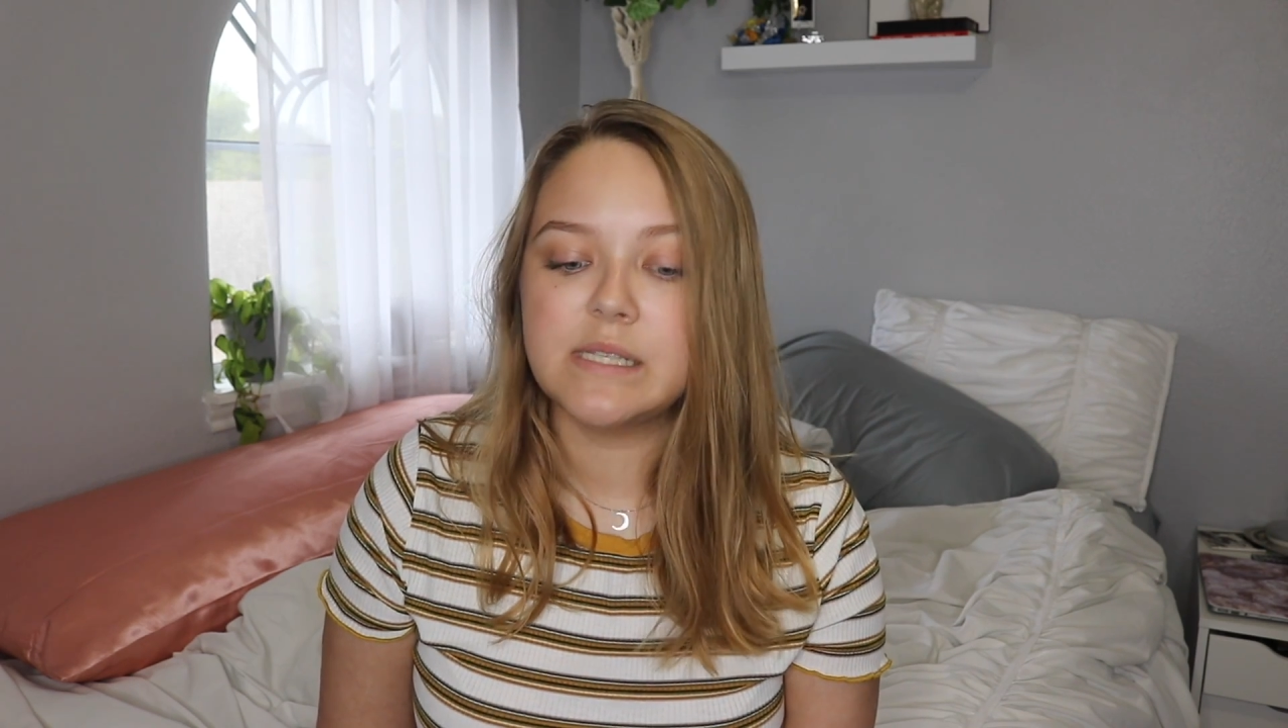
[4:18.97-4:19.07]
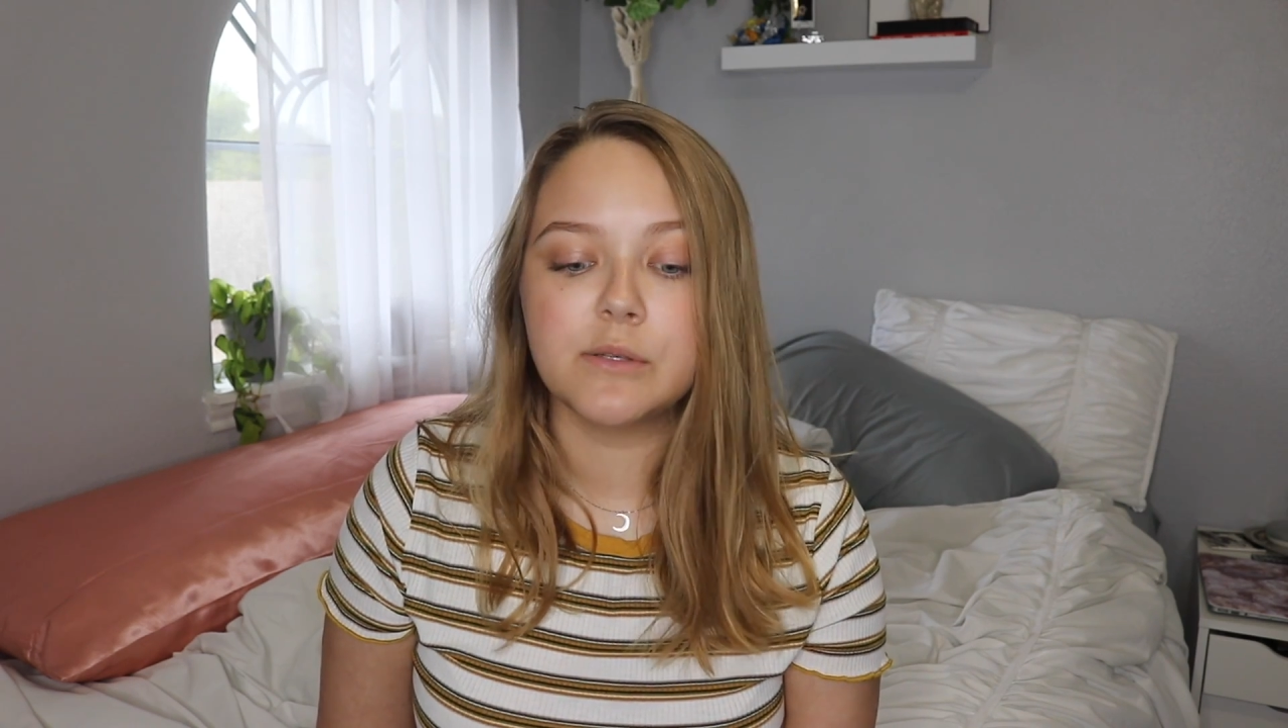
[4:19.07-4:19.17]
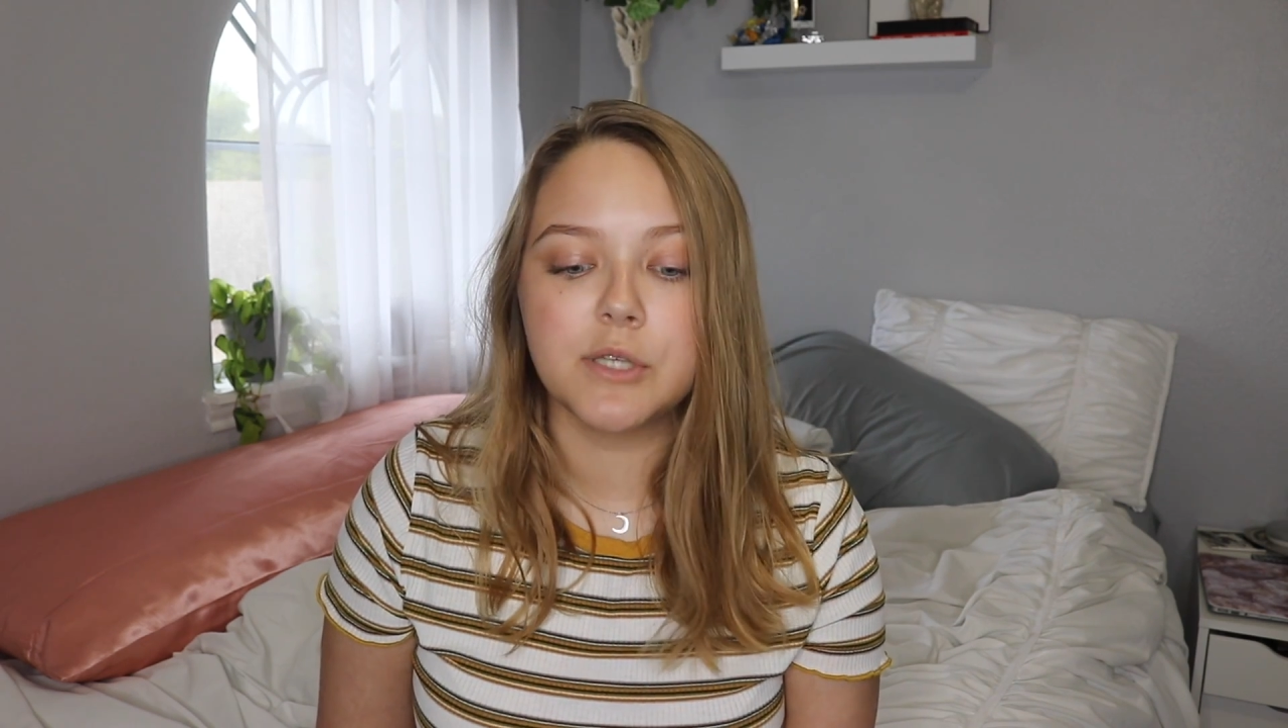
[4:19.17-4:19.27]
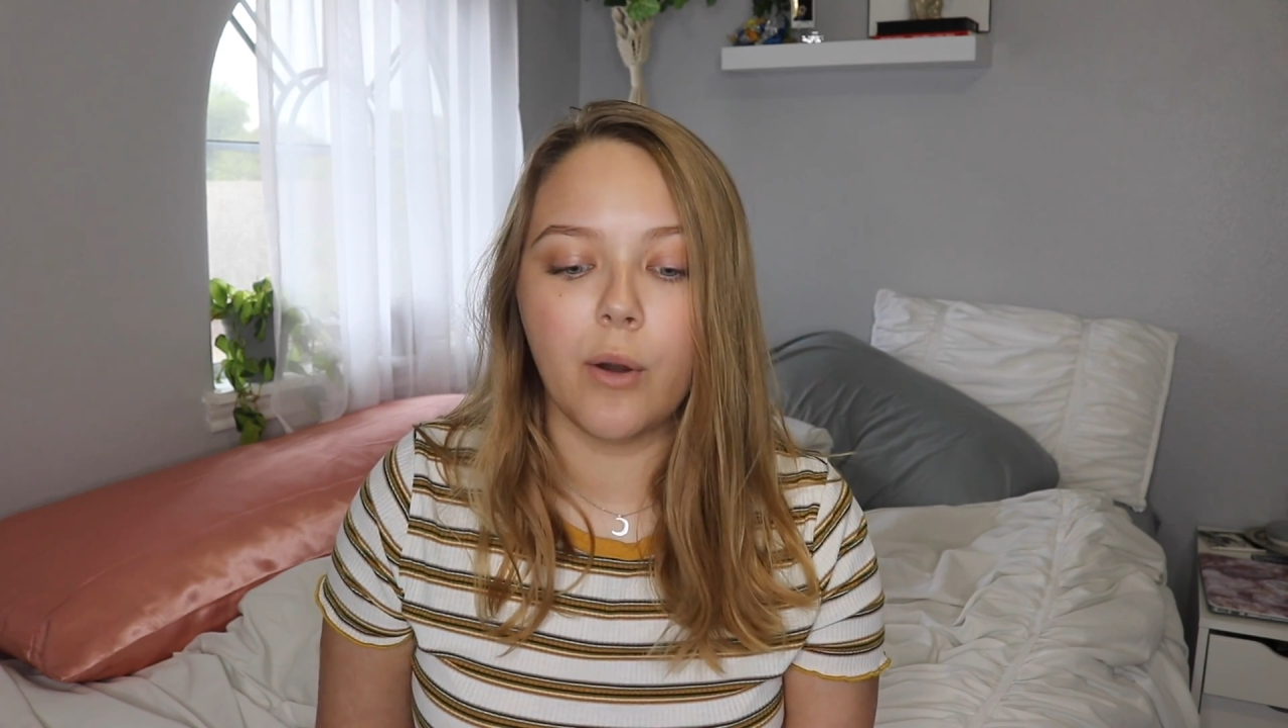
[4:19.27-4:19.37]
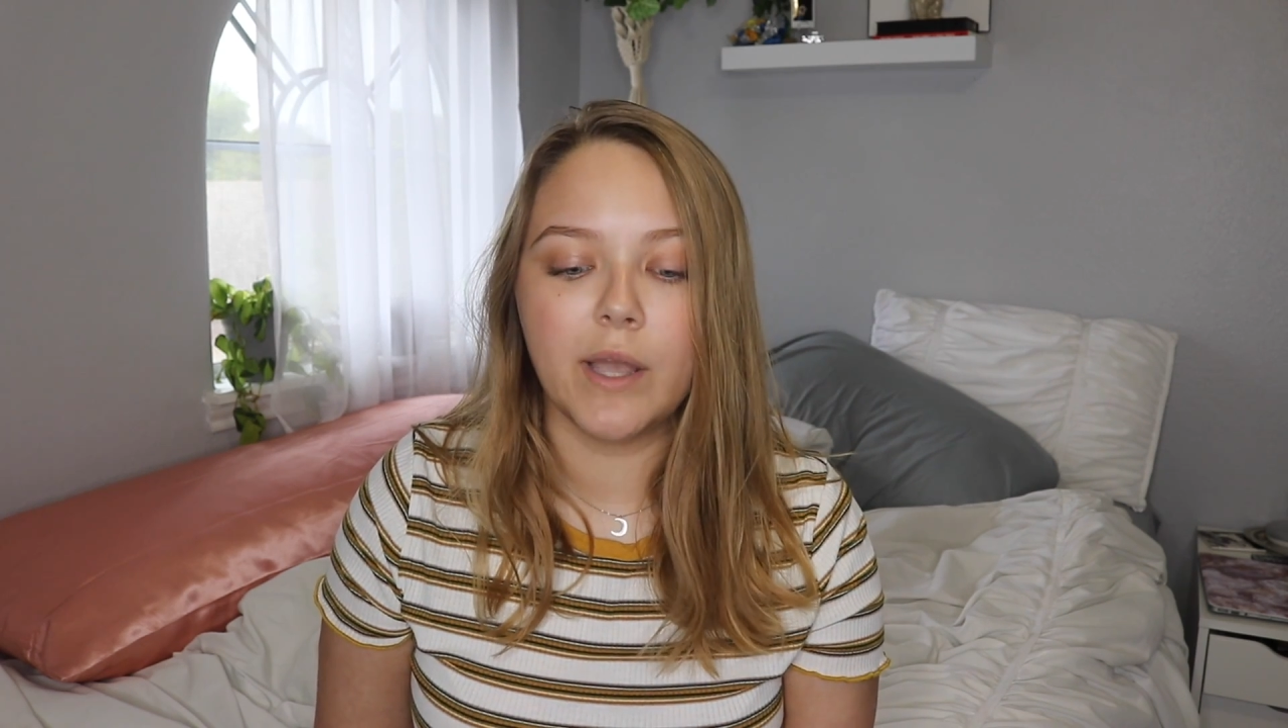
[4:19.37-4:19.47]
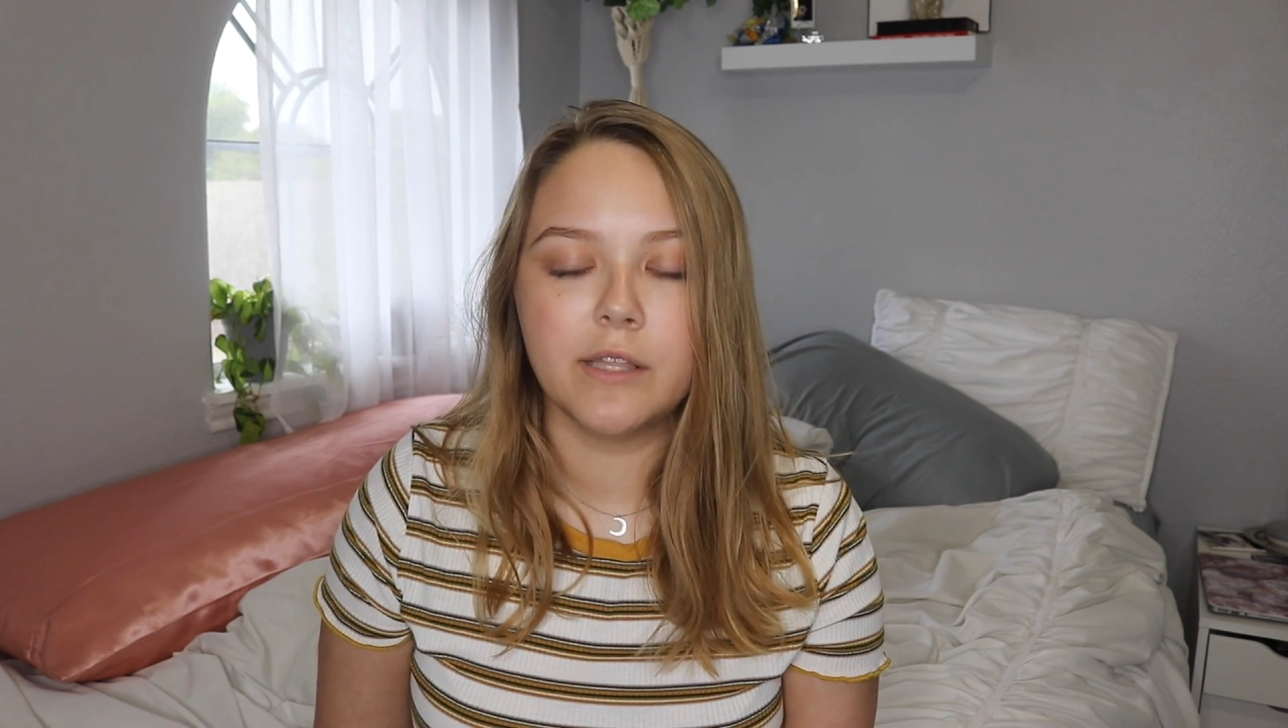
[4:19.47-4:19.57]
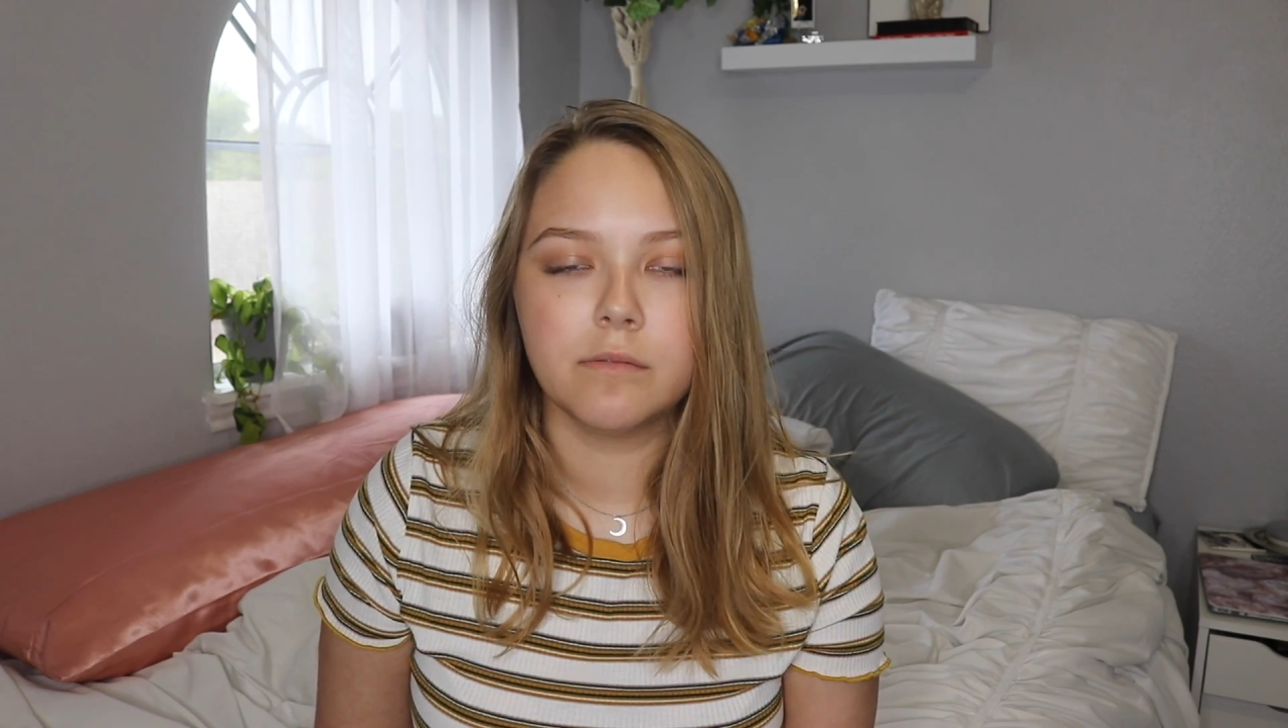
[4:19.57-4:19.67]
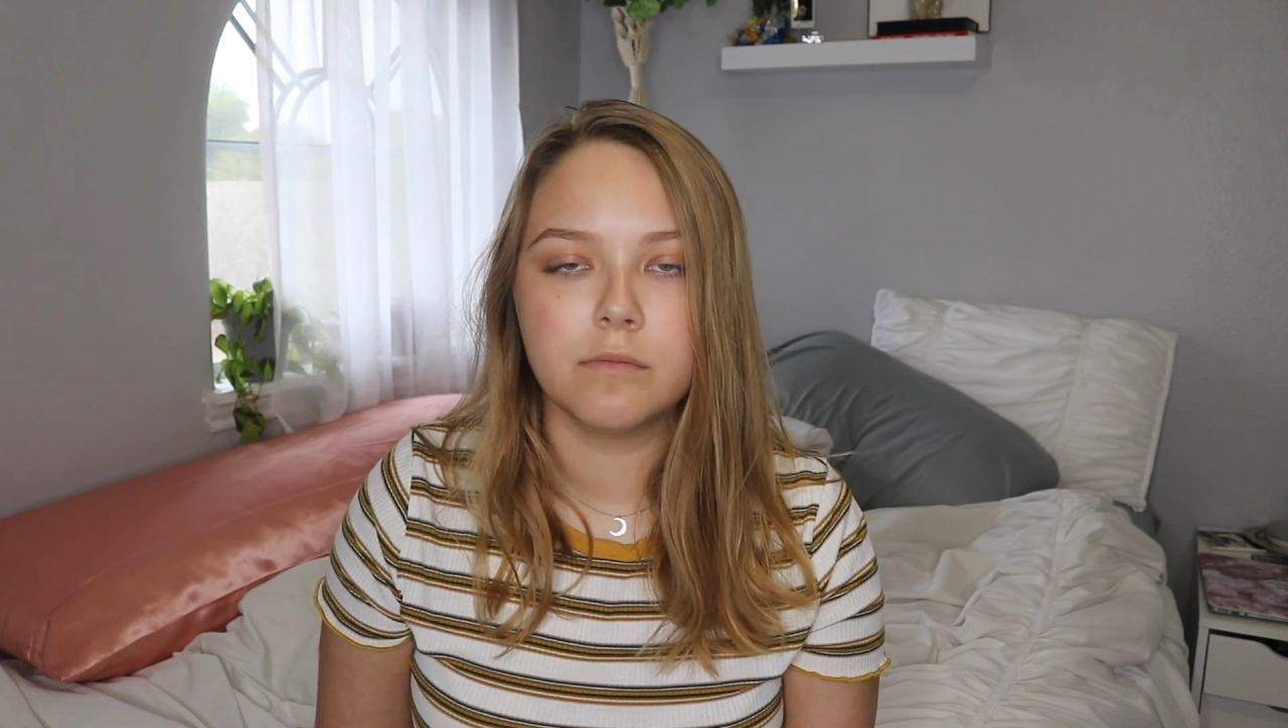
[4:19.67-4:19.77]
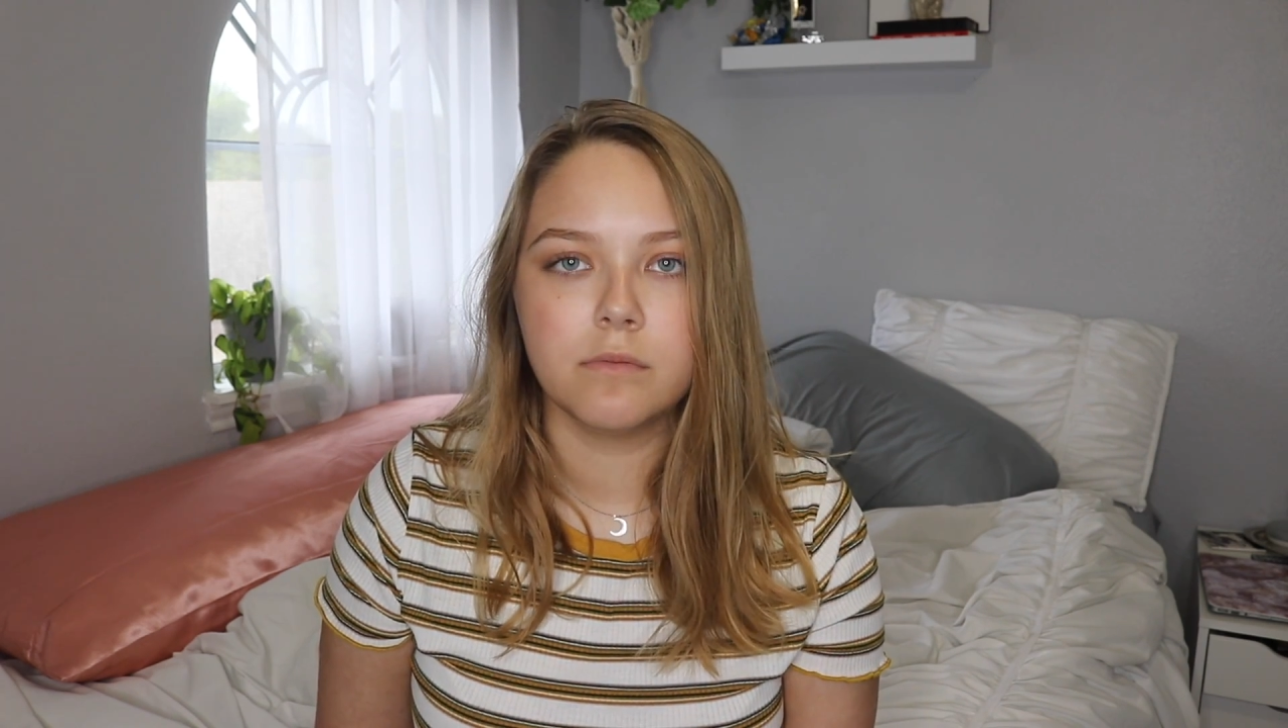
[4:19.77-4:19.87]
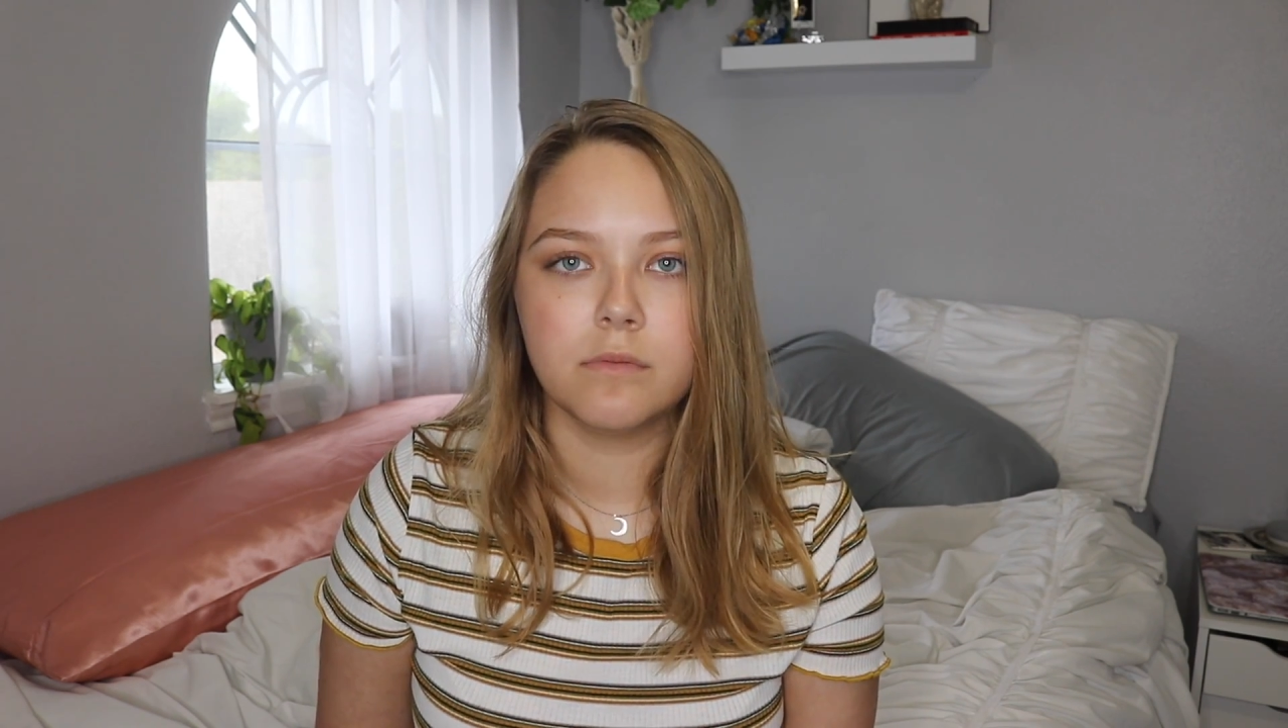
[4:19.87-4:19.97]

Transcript: I was going